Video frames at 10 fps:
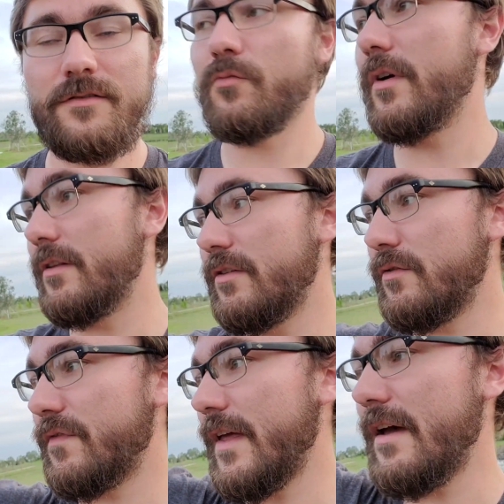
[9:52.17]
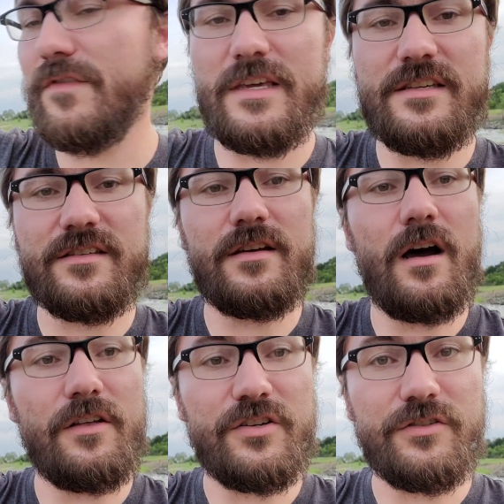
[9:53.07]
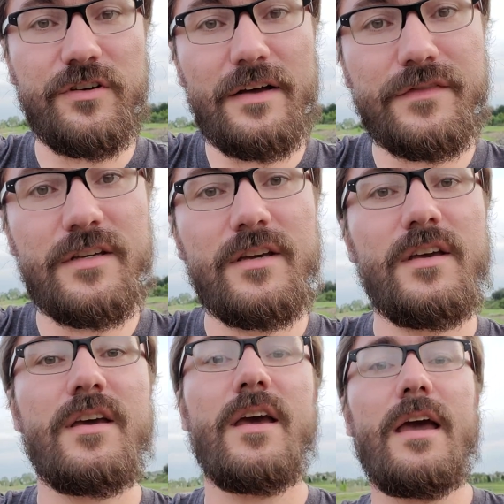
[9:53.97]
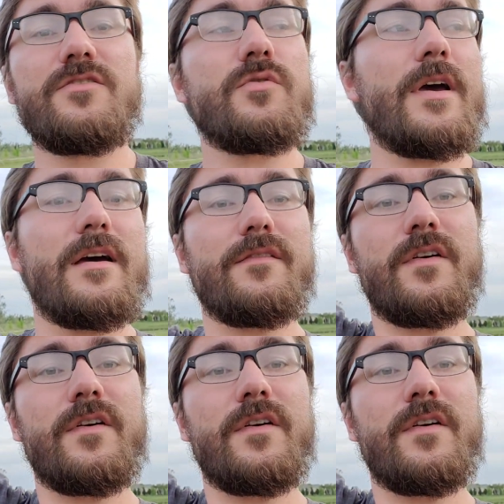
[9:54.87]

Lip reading: when you have east on your left and you have